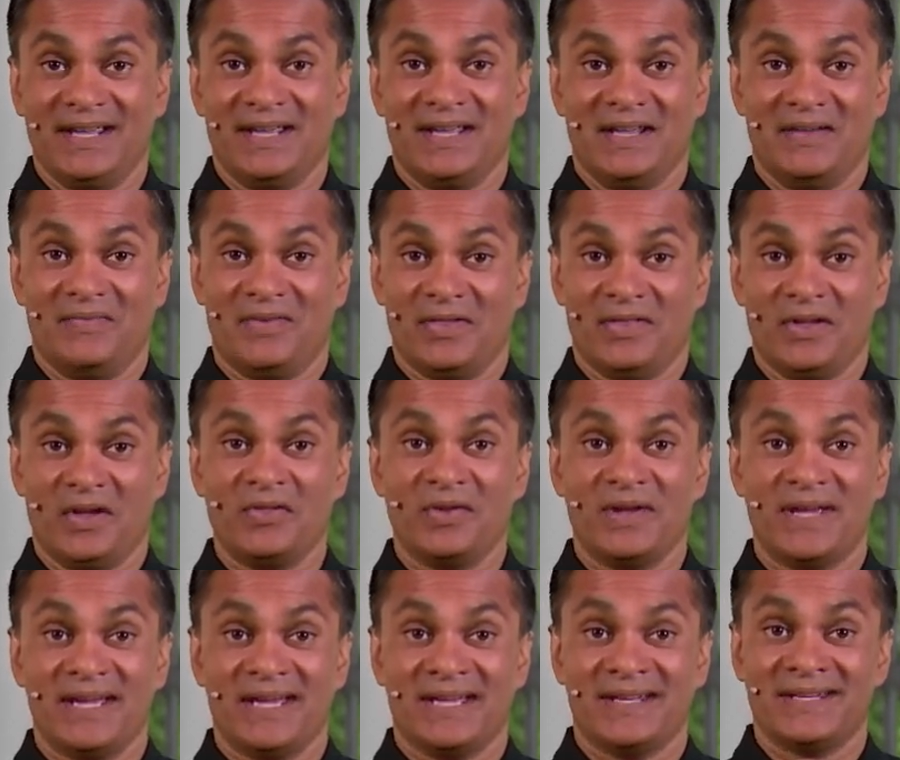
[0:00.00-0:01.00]
If, on the other
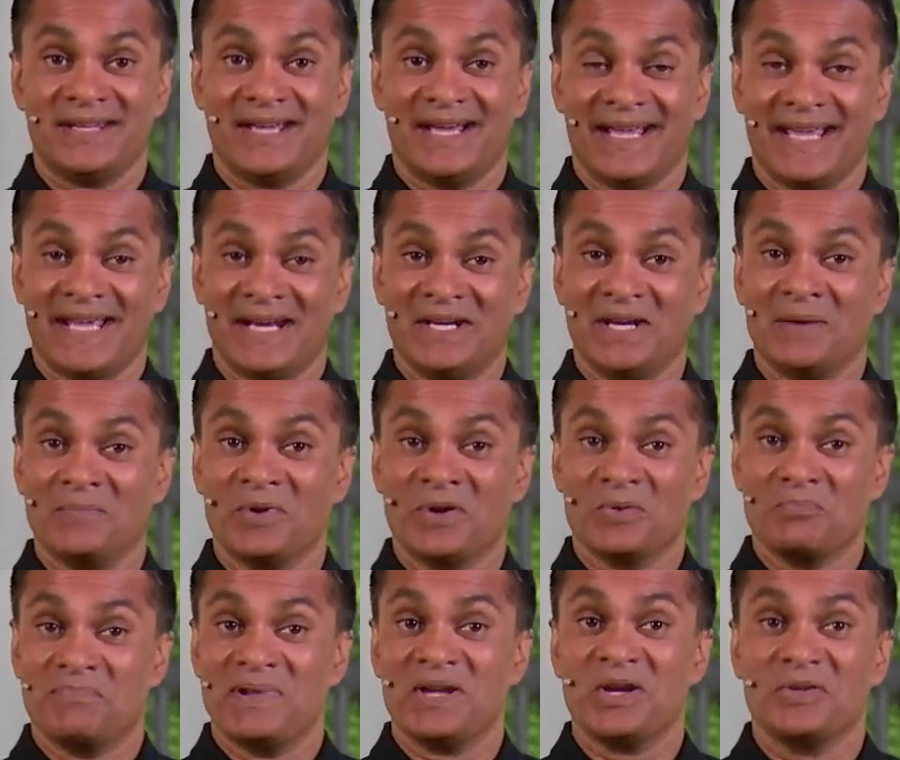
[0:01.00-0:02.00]
hand, I get a number
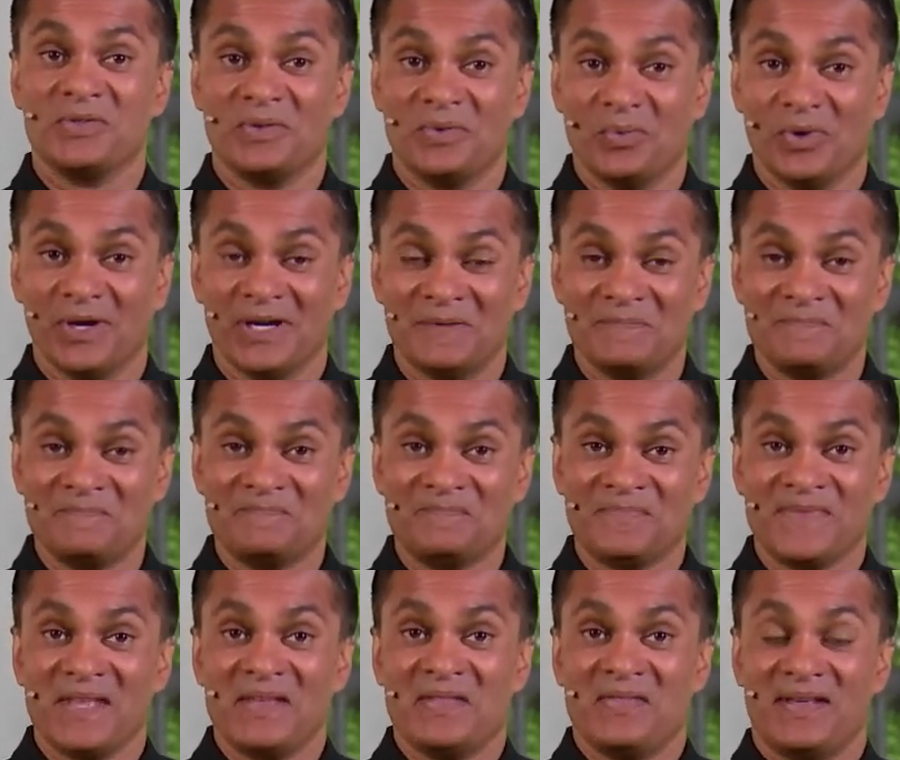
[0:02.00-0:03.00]
bigger than 1,
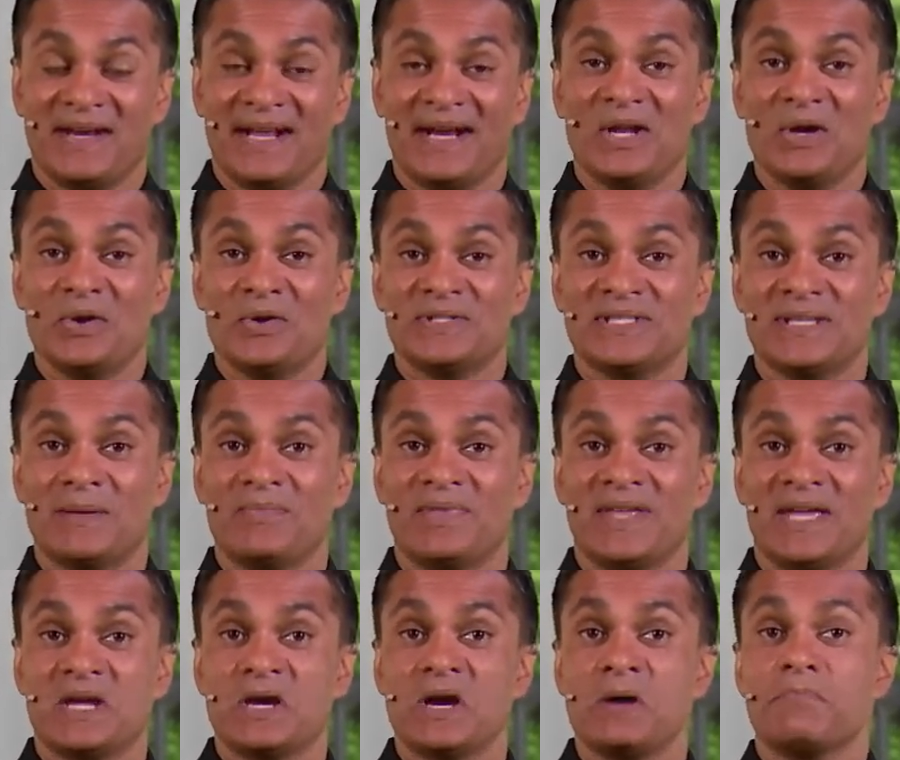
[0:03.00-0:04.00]
then I know
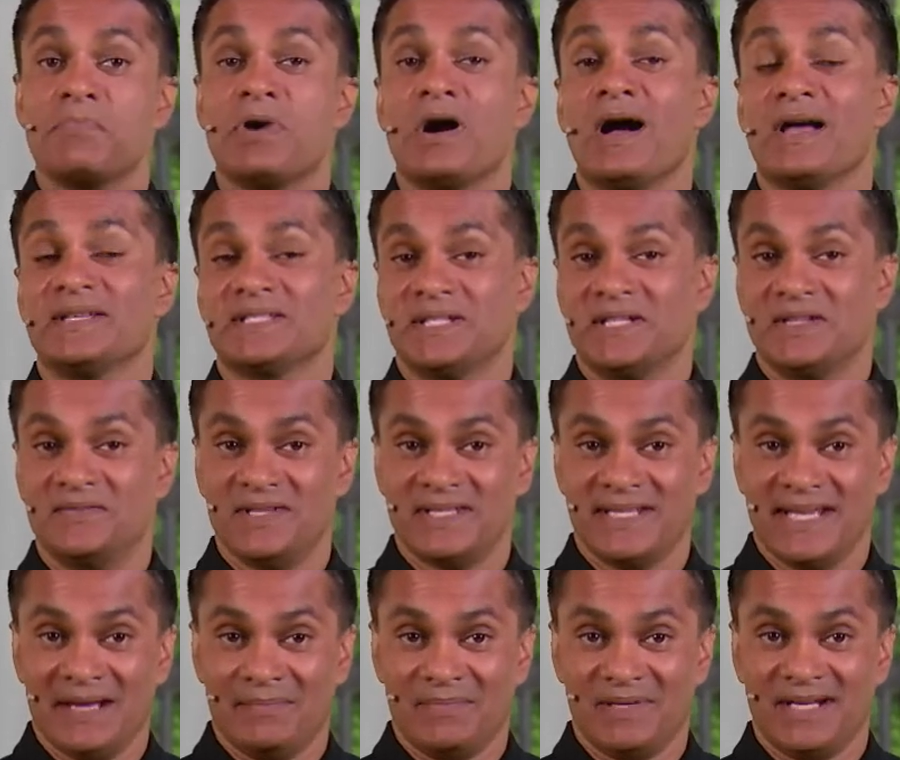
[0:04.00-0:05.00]
something positive is
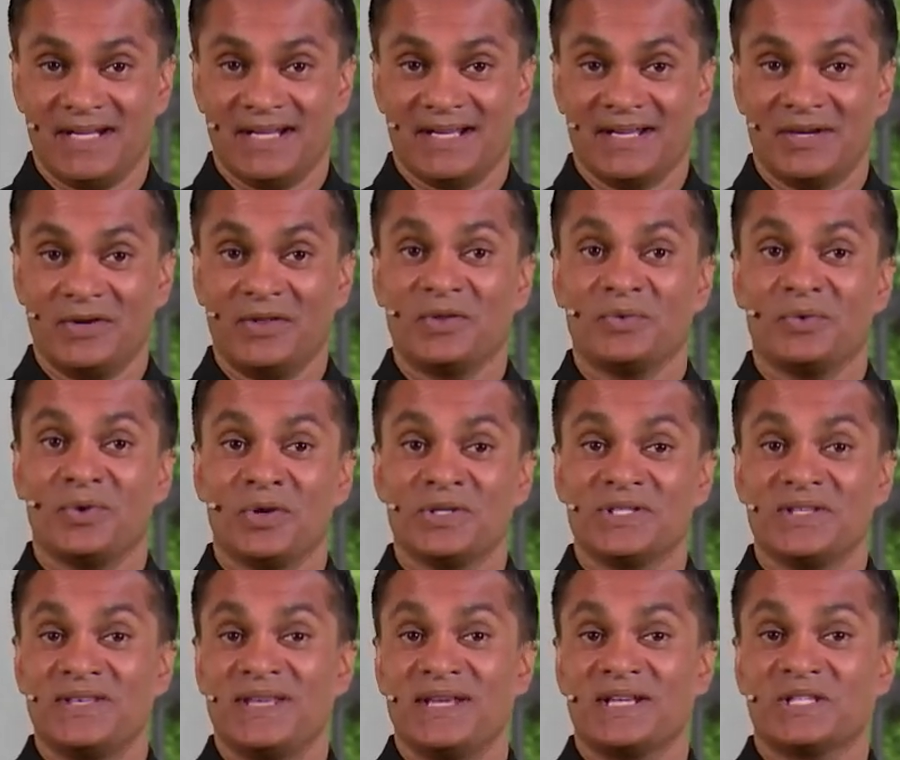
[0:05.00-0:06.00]
happening. In other words,
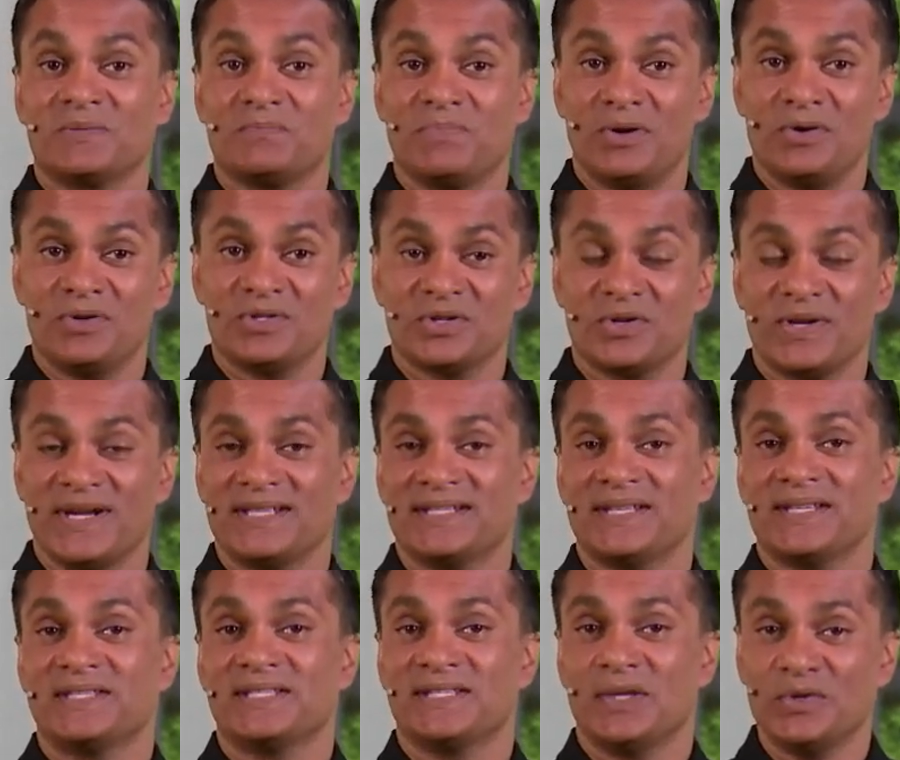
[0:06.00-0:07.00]
the exposure is
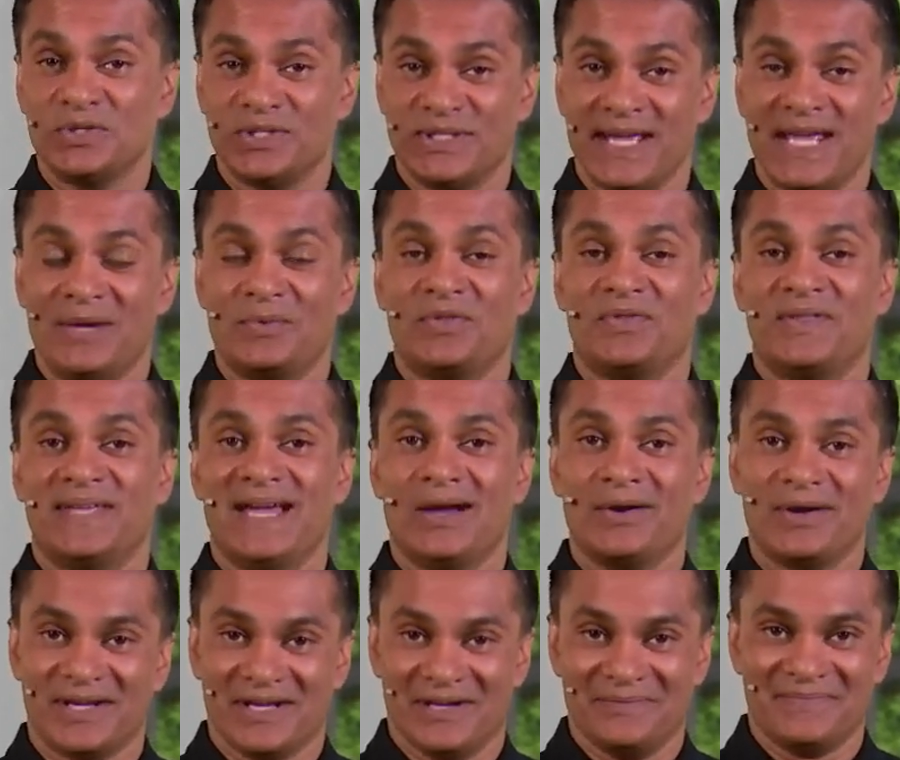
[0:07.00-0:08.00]
associated with the
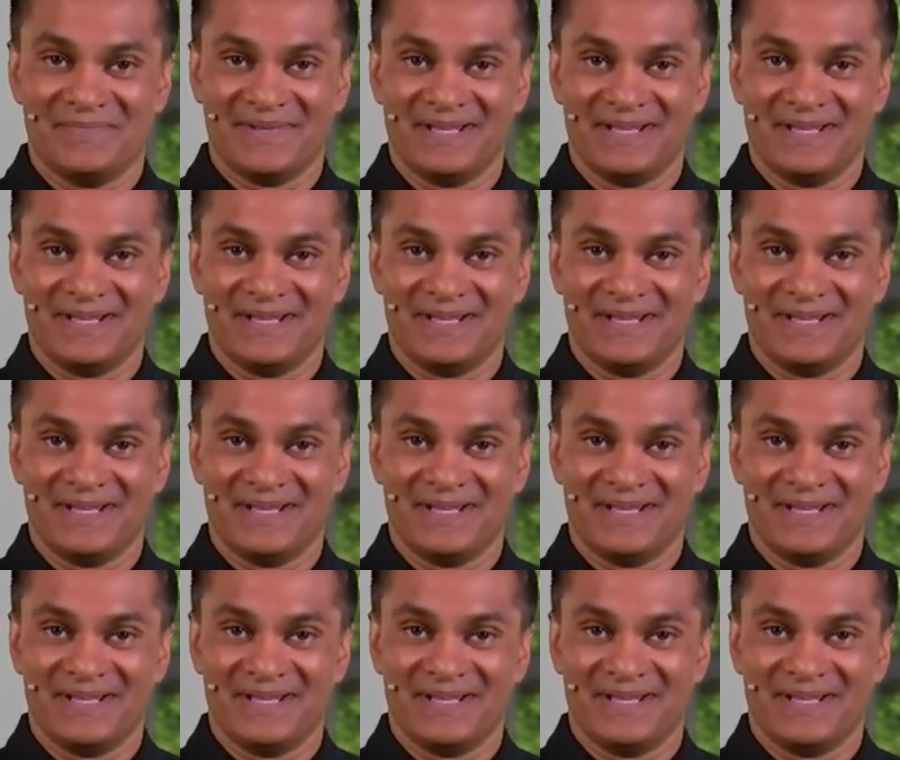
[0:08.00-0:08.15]
outcome.